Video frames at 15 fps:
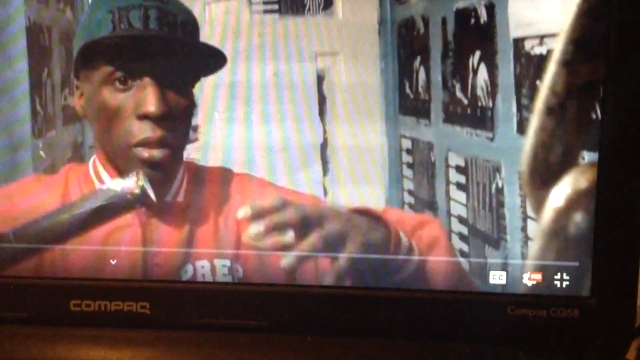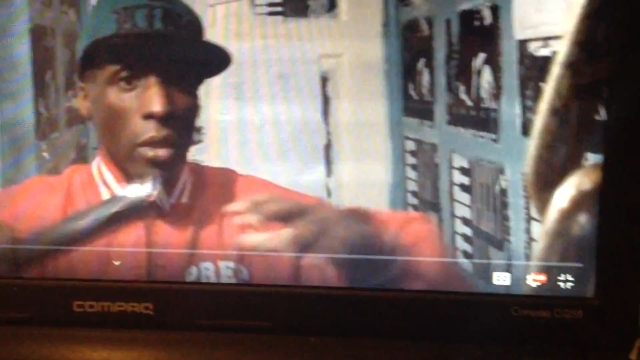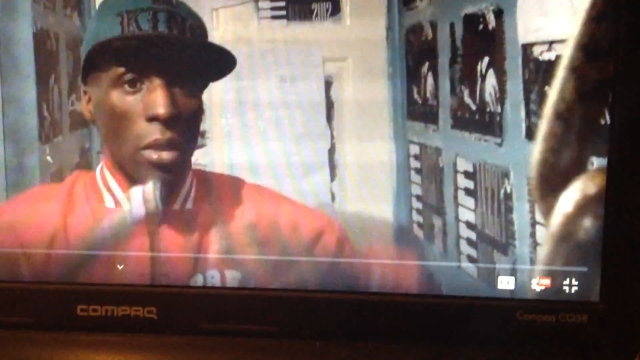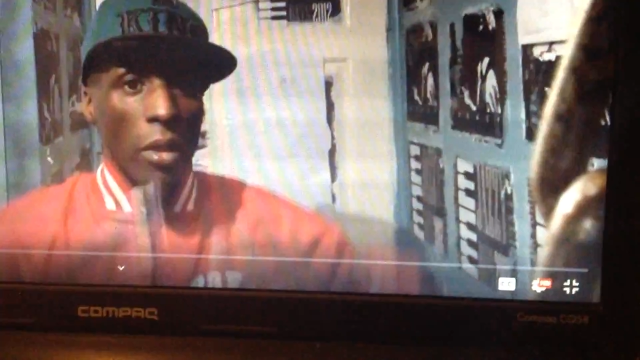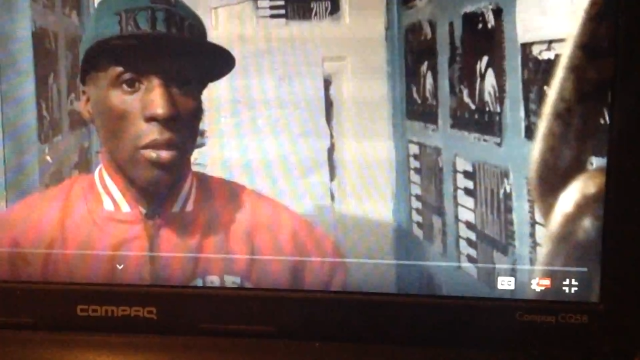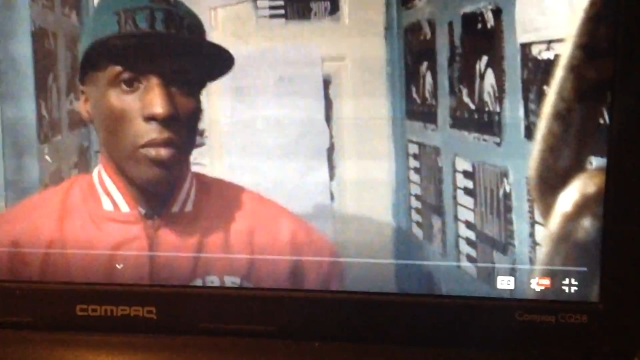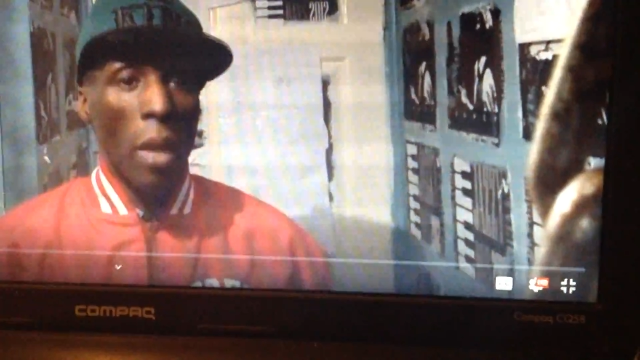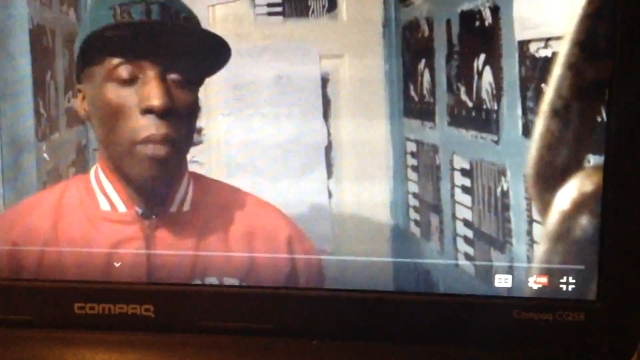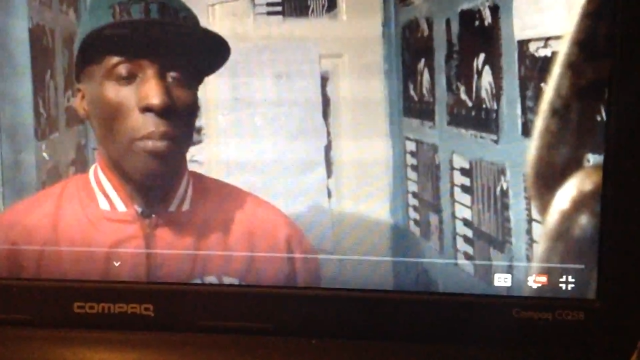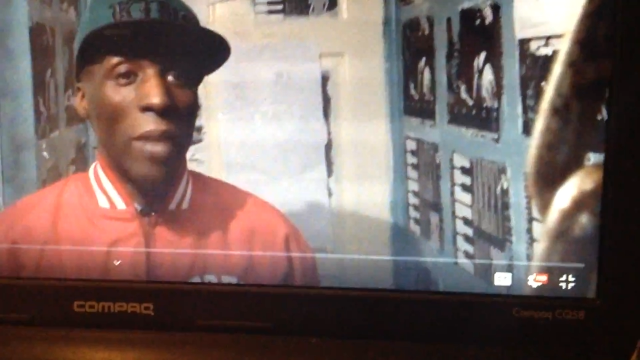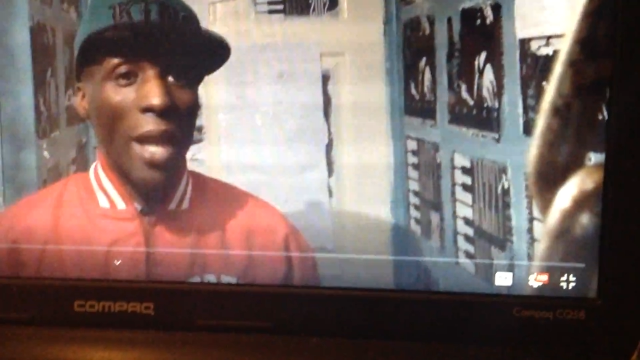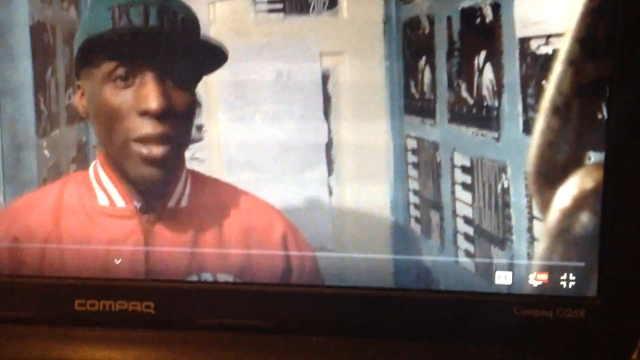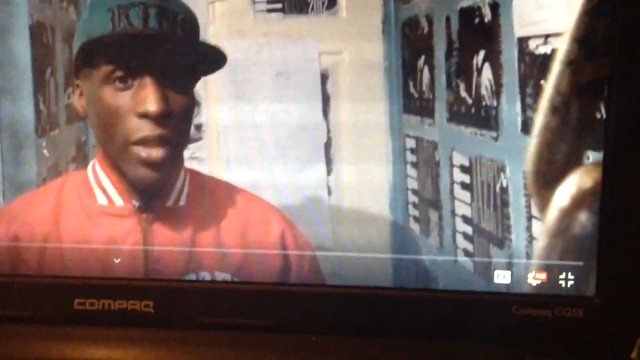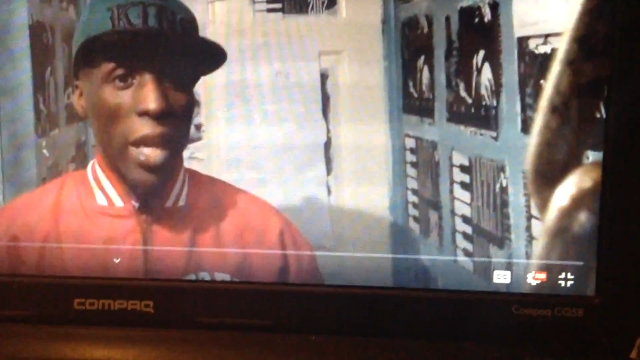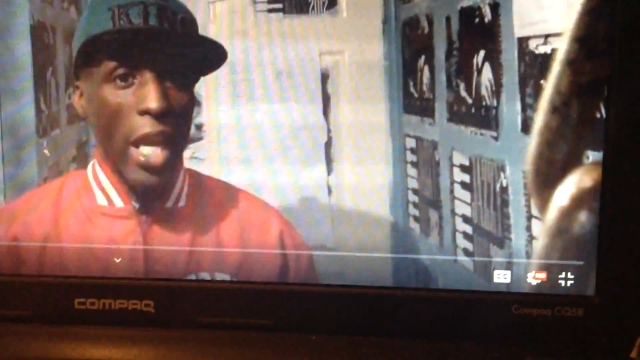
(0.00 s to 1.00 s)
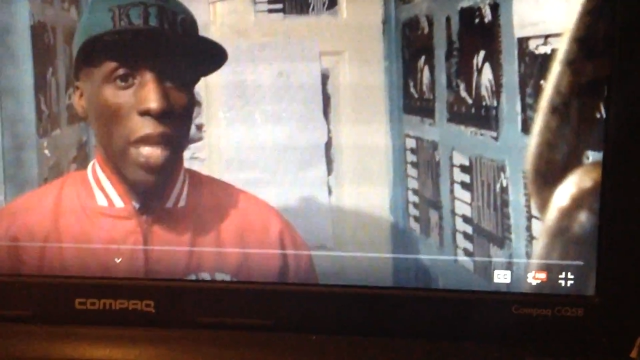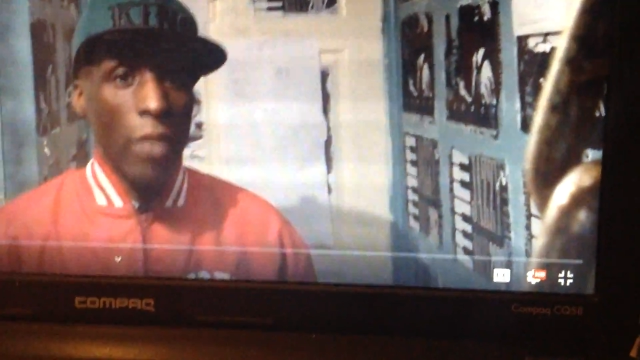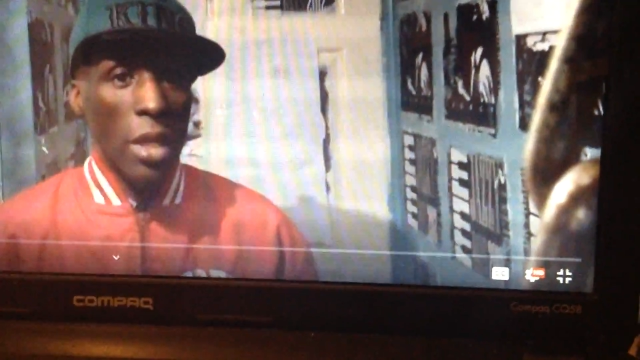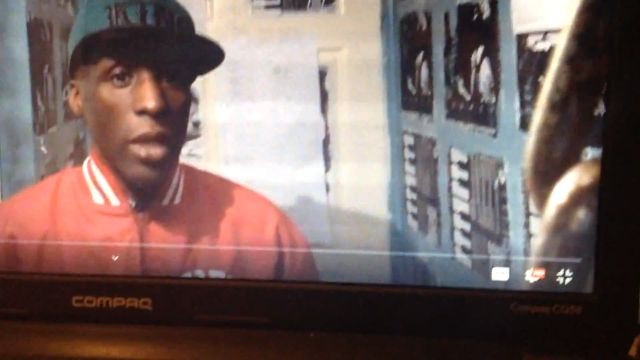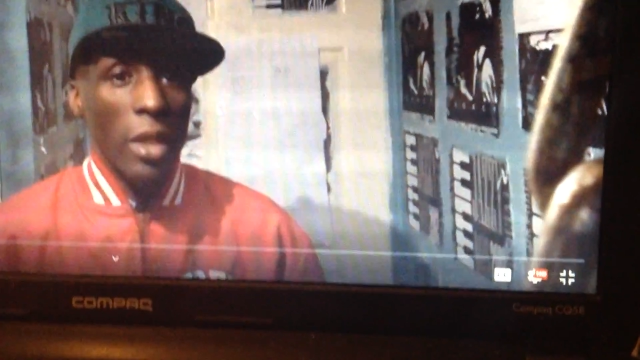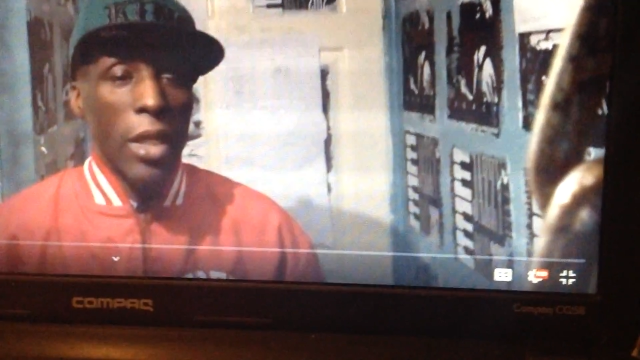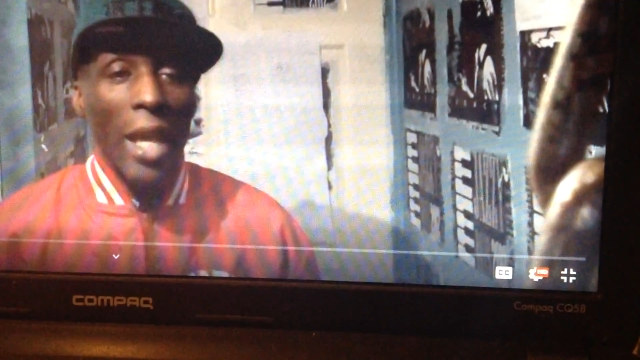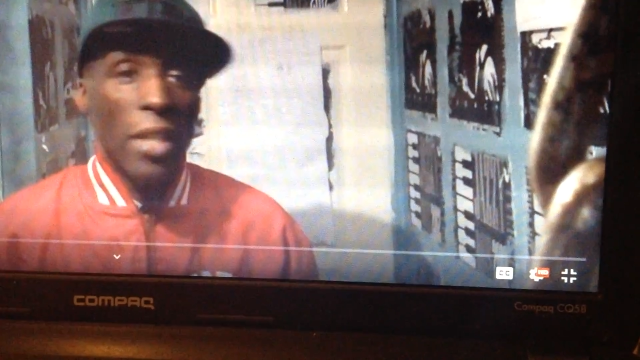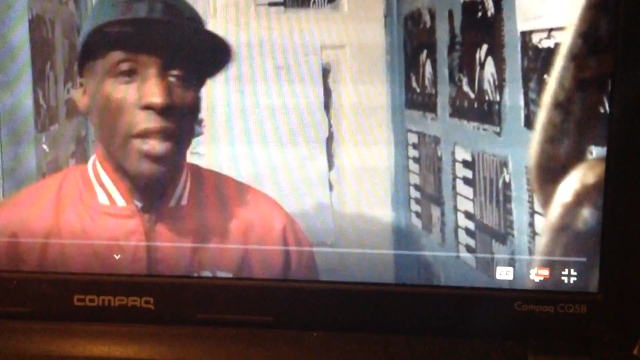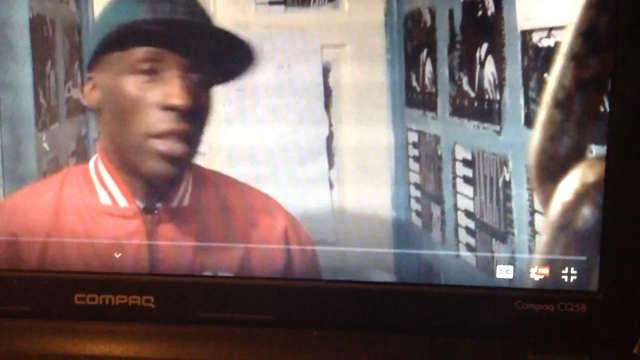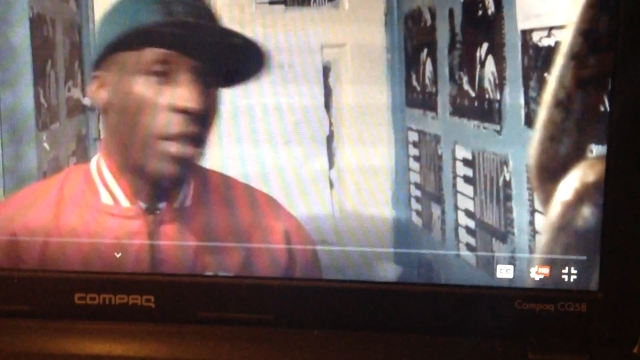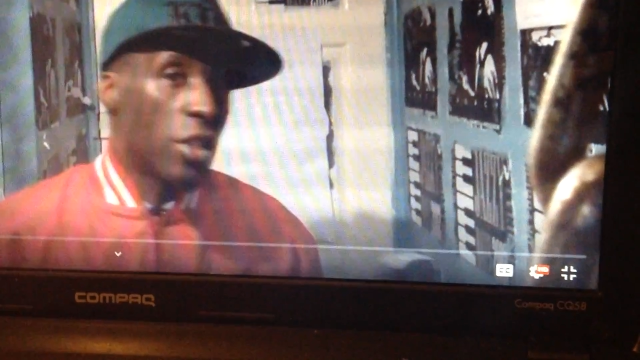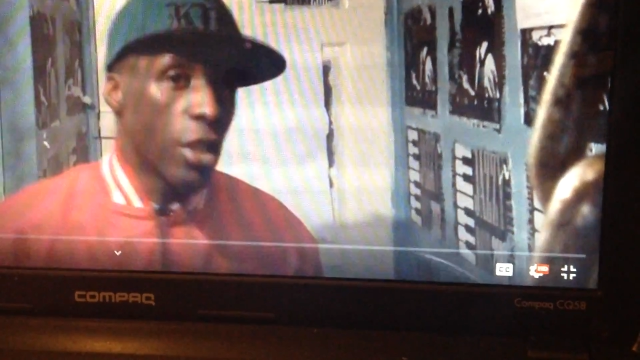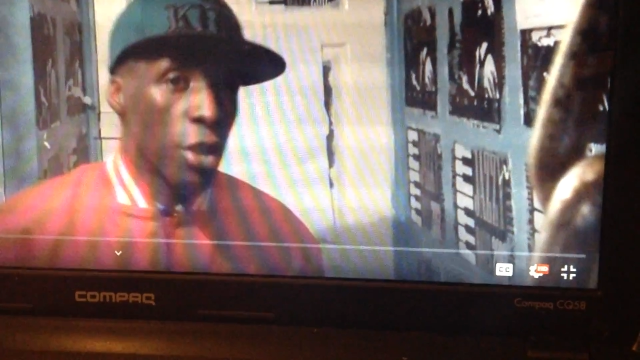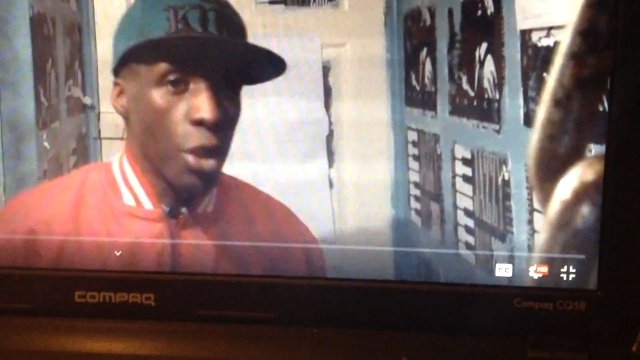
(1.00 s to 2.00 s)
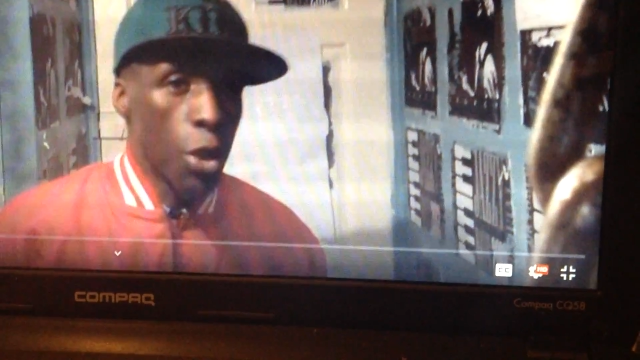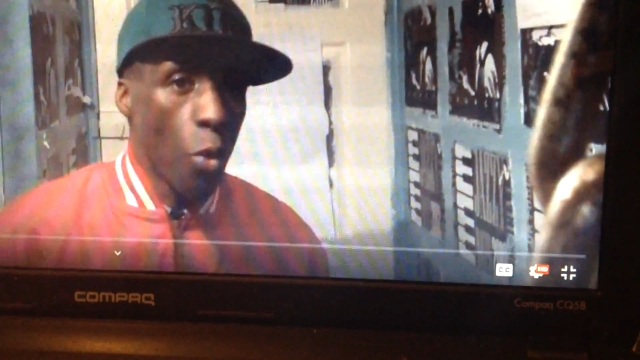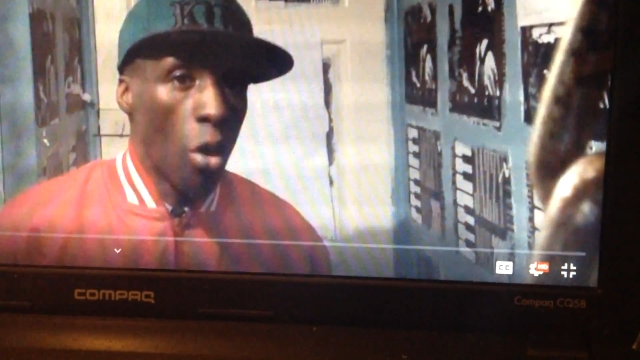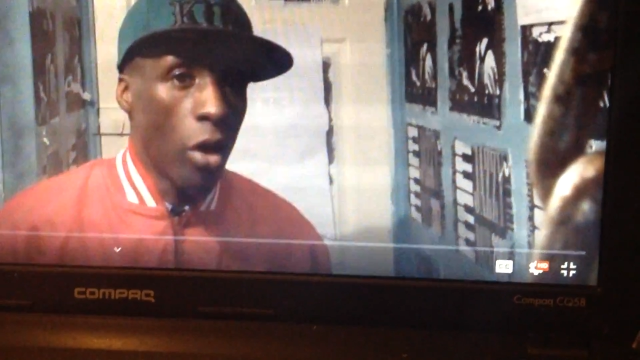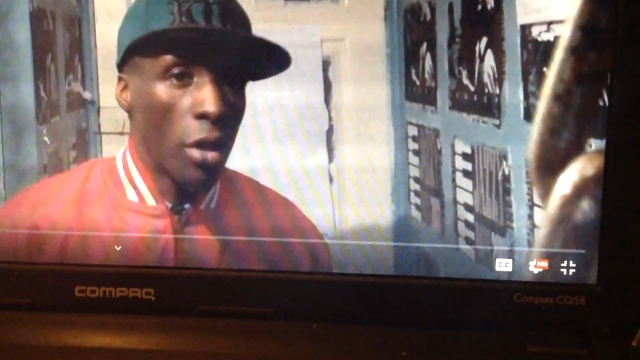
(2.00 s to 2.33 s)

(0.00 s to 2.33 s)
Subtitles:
And many people are afraid,